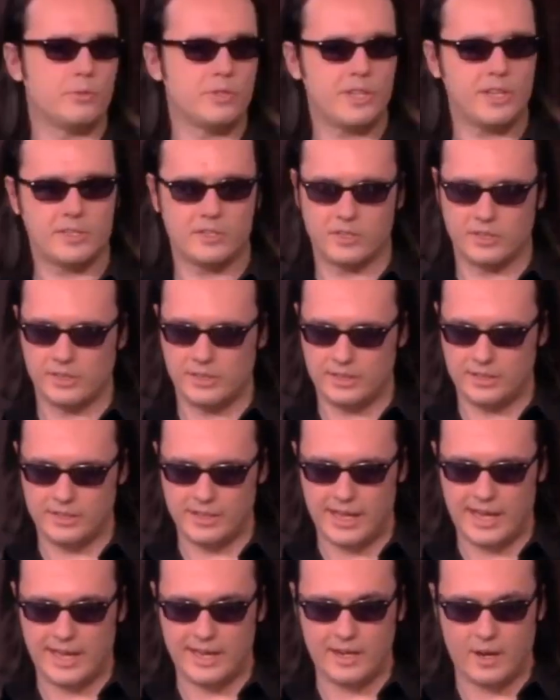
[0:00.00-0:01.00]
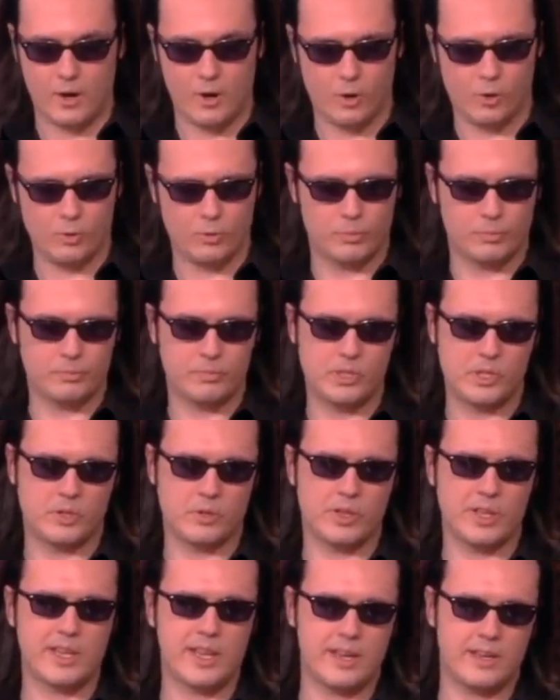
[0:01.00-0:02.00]
I was actually at home. You
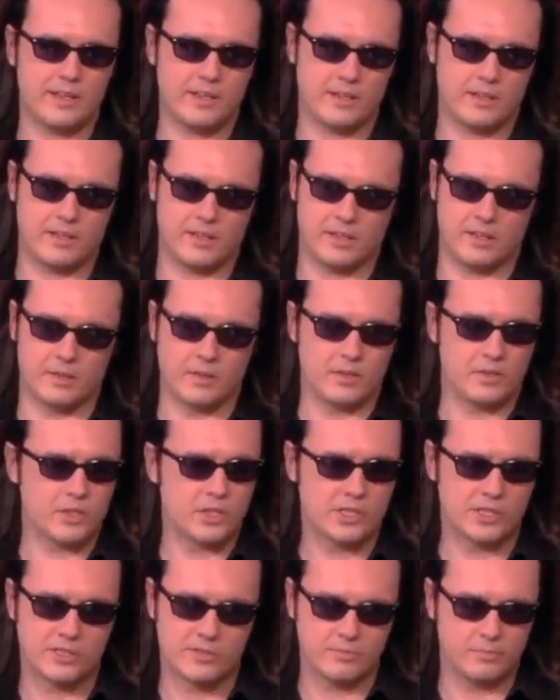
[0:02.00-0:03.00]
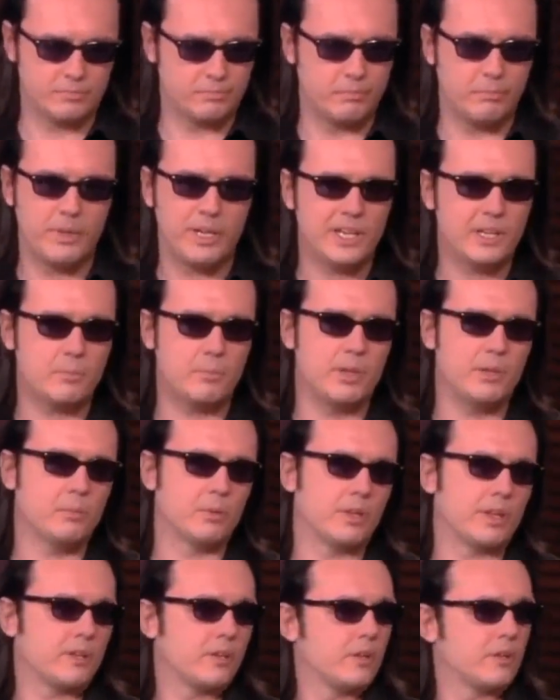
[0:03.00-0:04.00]
know, they had many
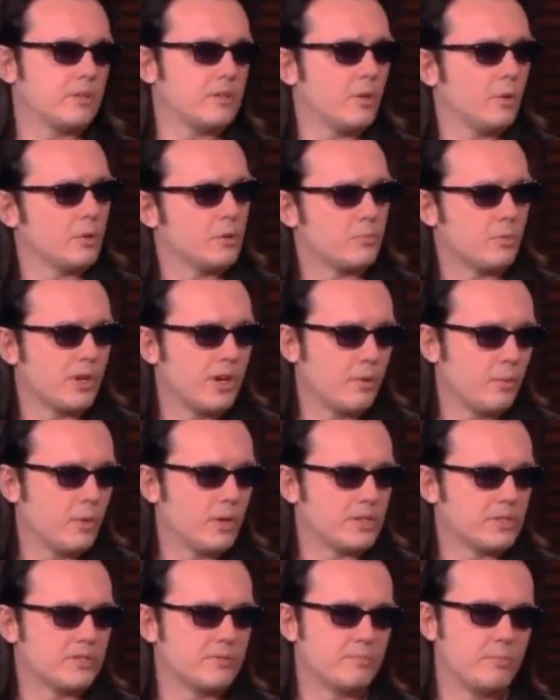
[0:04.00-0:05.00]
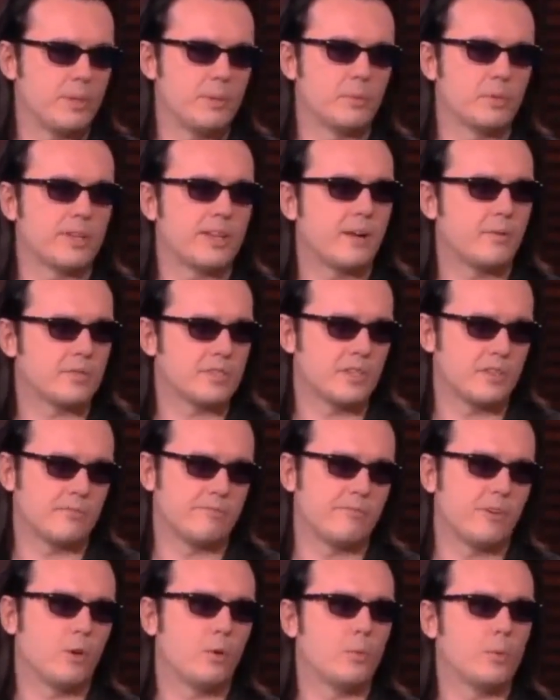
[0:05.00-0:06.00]
people that could have told them where I was, people that I was on the
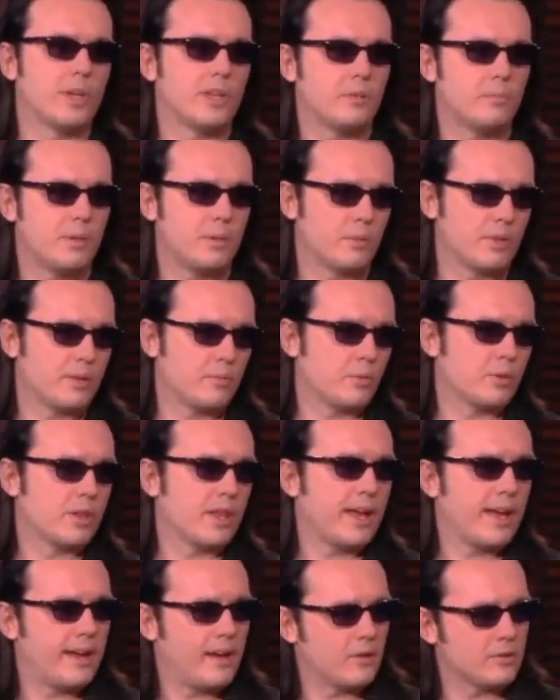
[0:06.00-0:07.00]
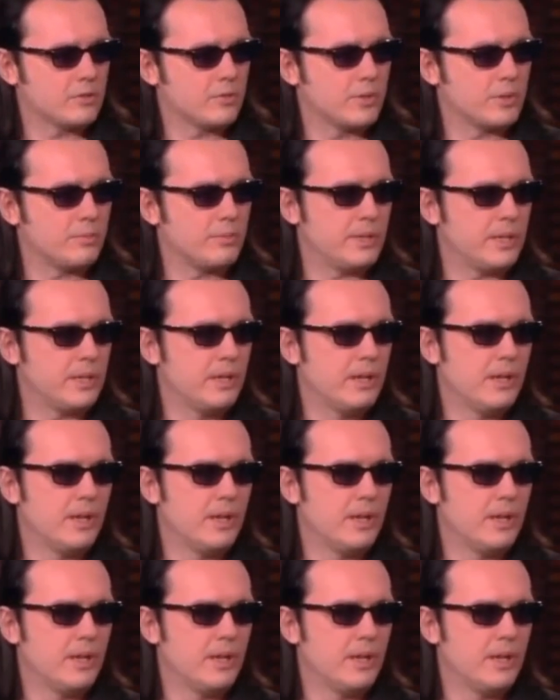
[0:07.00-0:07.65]
phone with, people that were in the house with me.